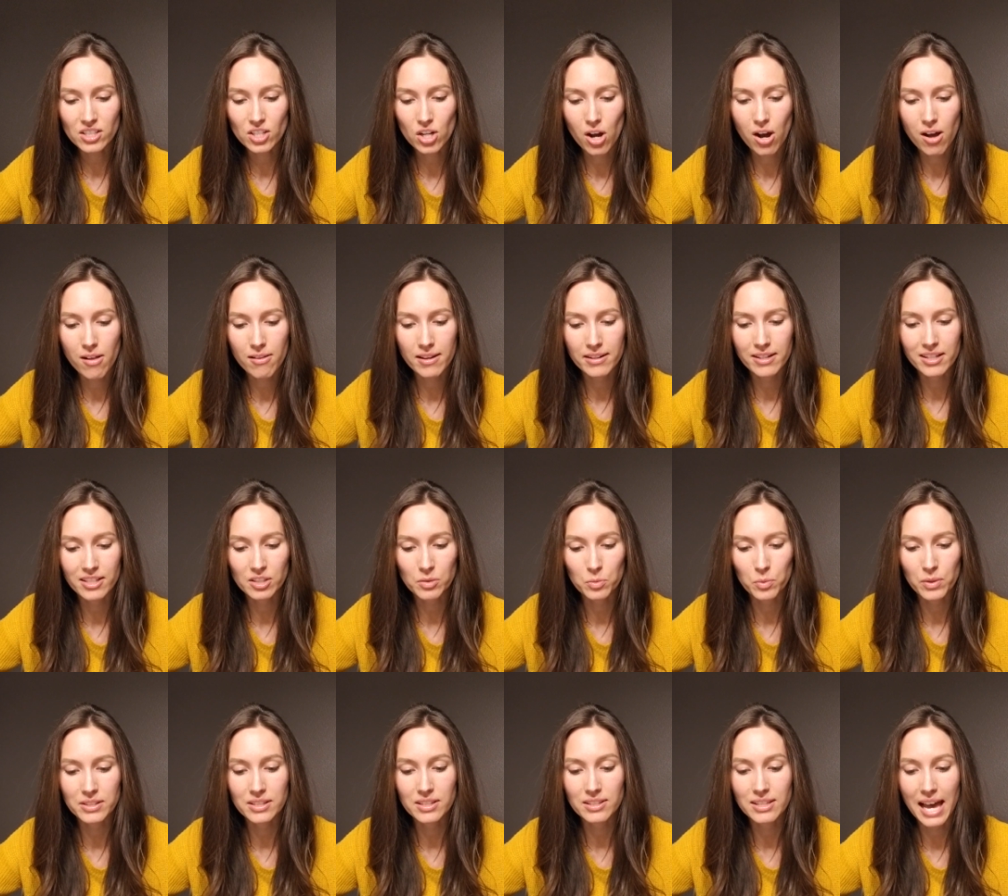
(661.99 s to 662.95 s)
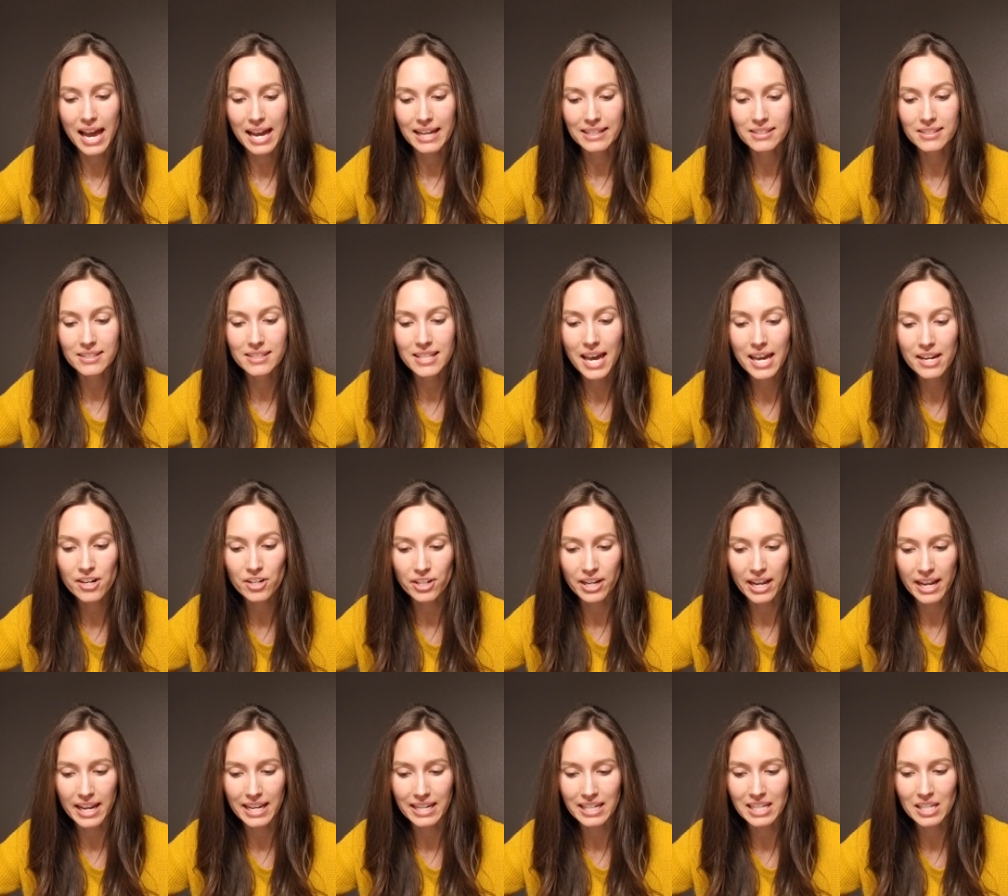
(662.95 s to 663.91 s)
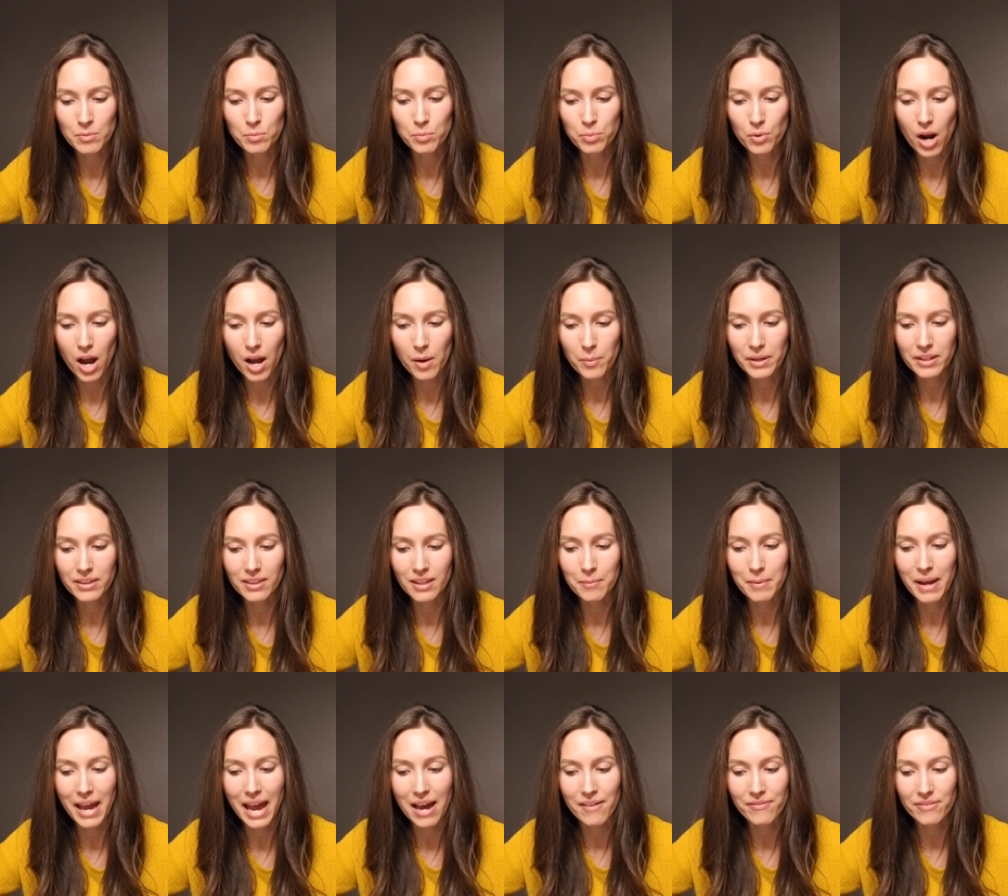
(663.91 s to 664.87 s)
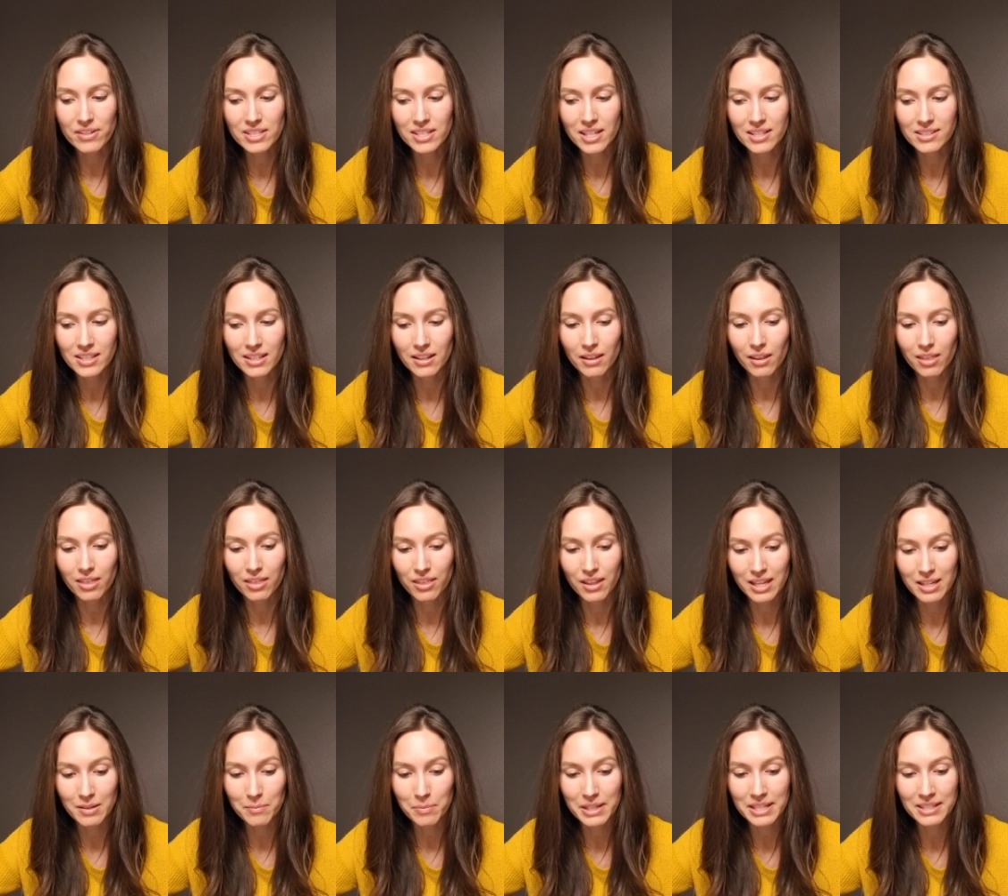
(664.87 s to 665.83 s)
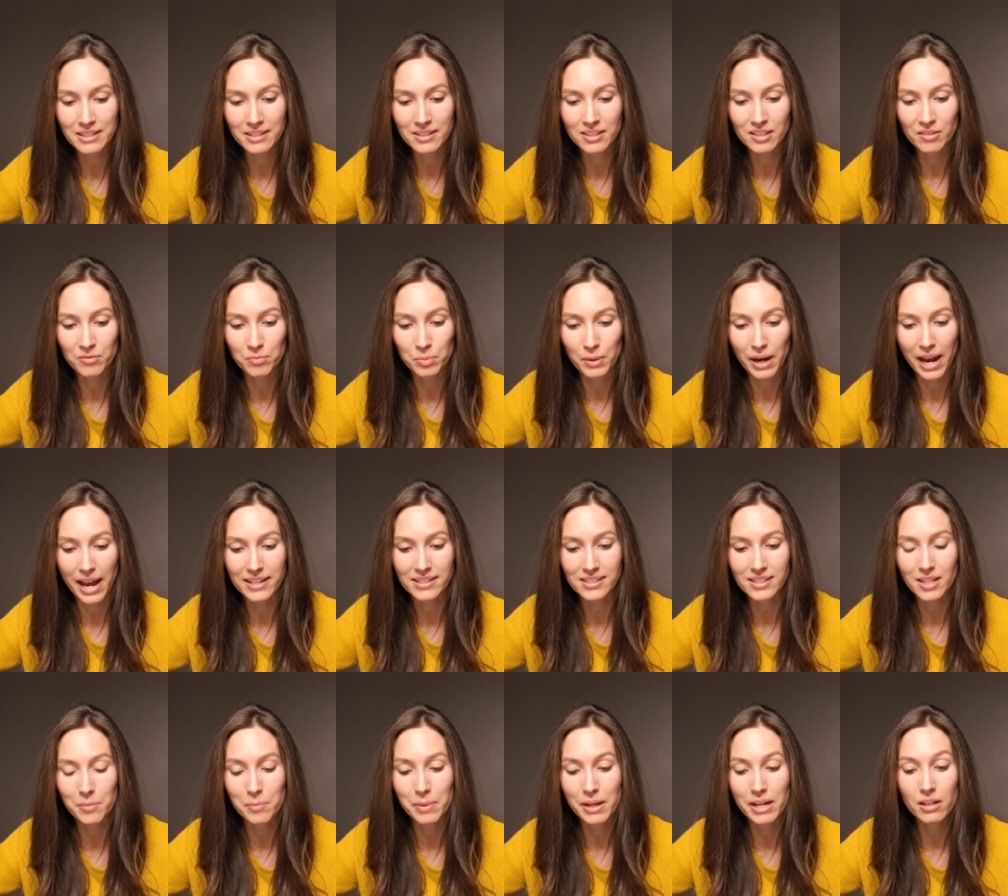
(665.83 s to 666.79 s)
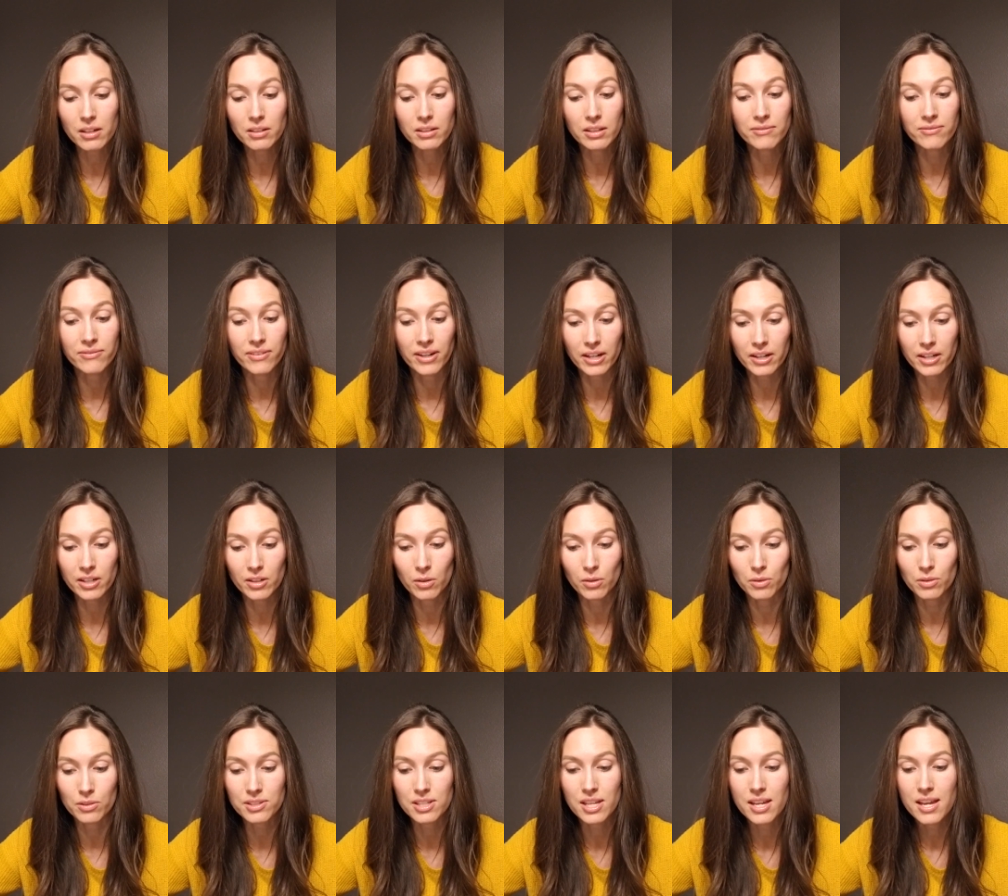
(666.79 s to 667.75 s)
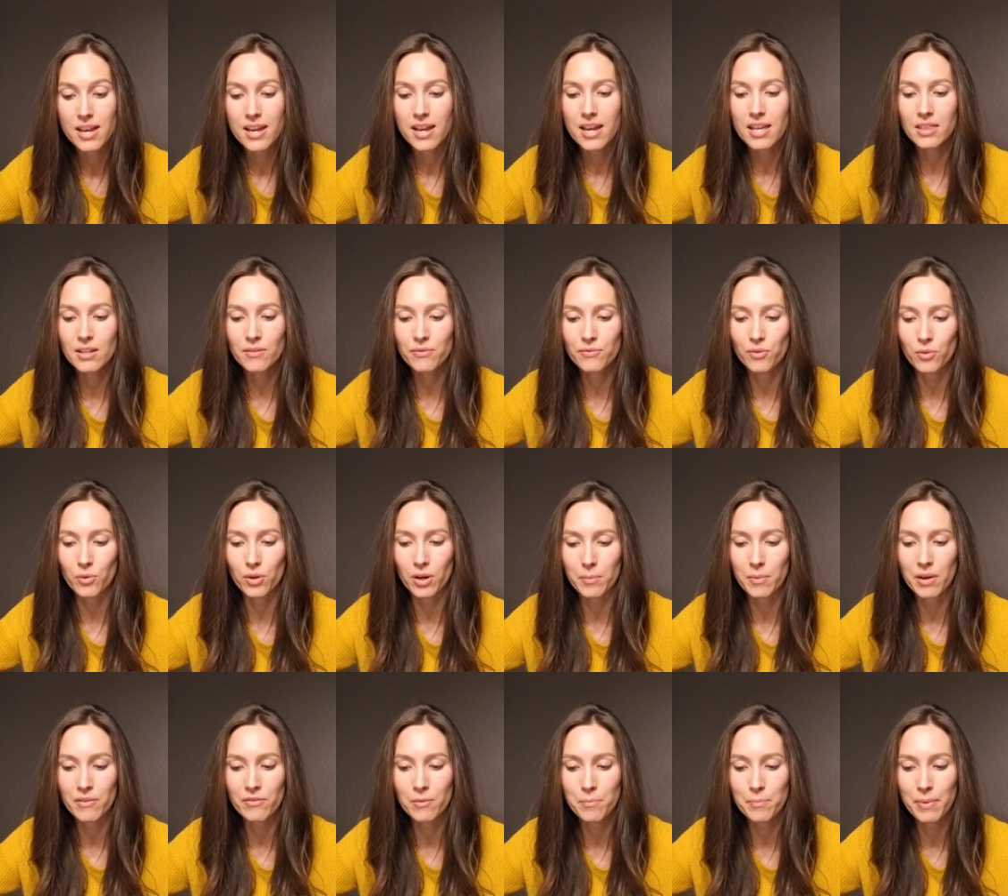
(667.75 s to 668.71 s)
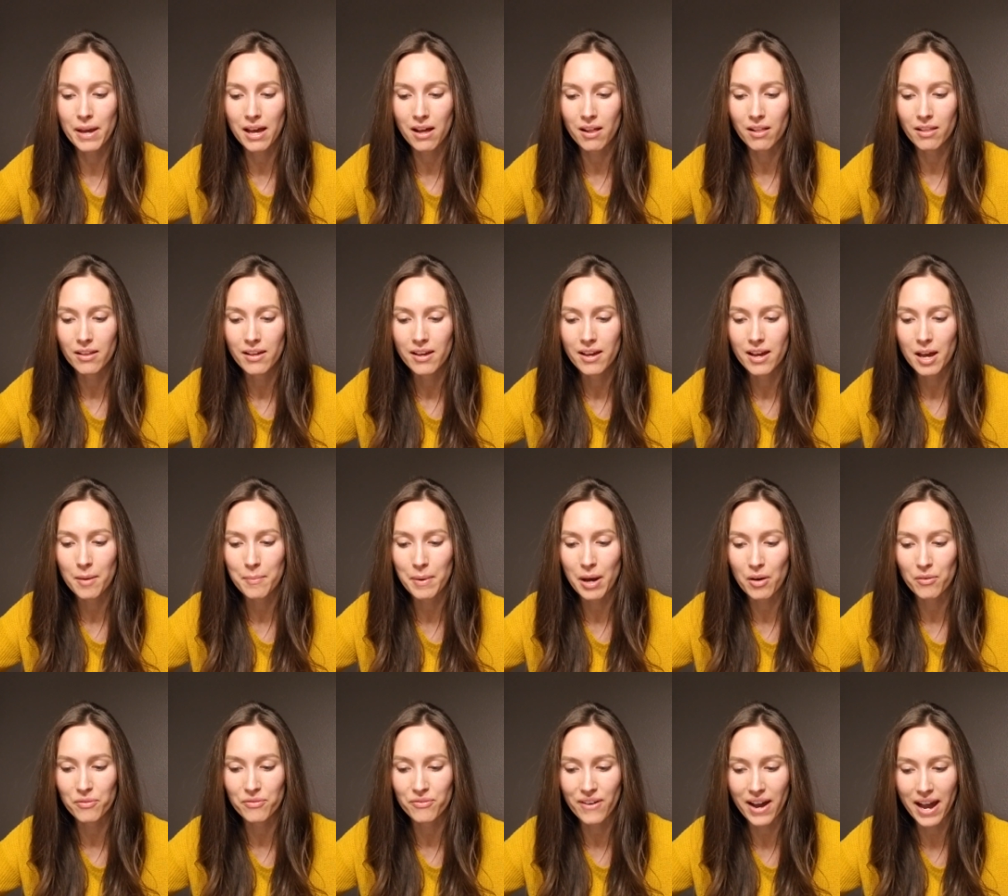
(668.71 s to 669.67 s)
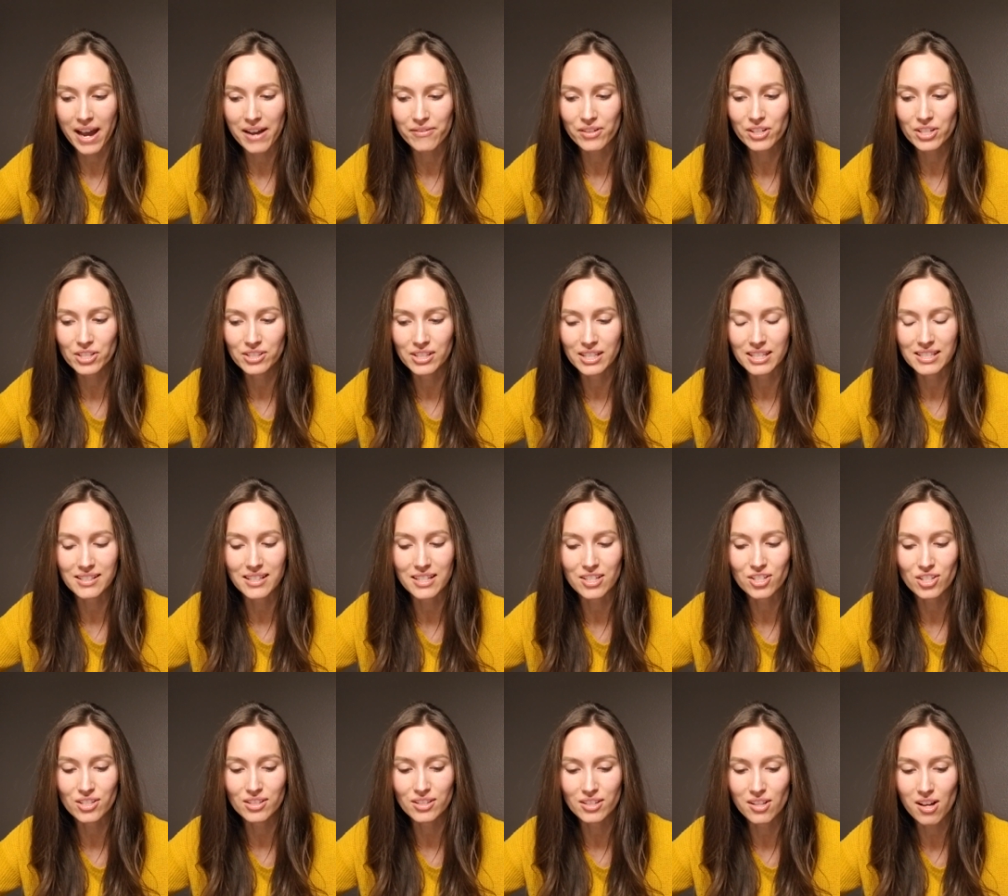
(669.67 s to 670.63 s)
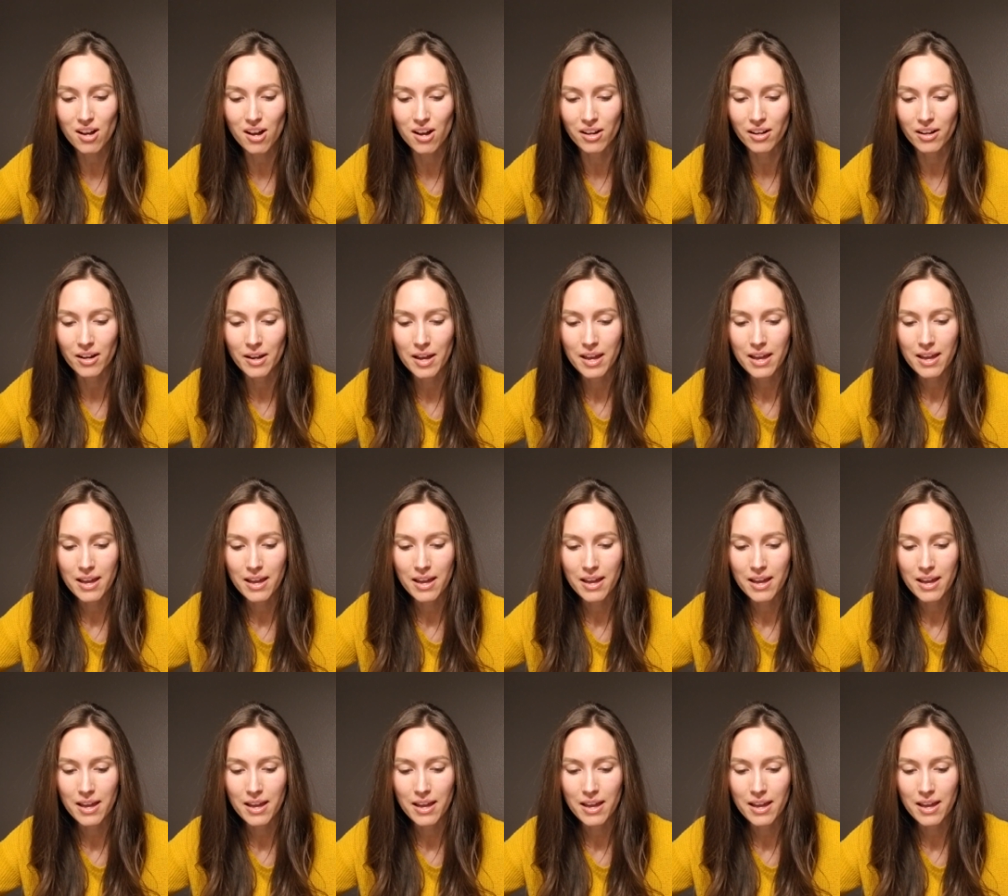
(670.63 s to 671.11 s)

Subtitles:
call on us was last Saturday, and he brought with him half a dozen thin pieces of brass, apparently very old, in the form of a bell about 5 or 6 inches long.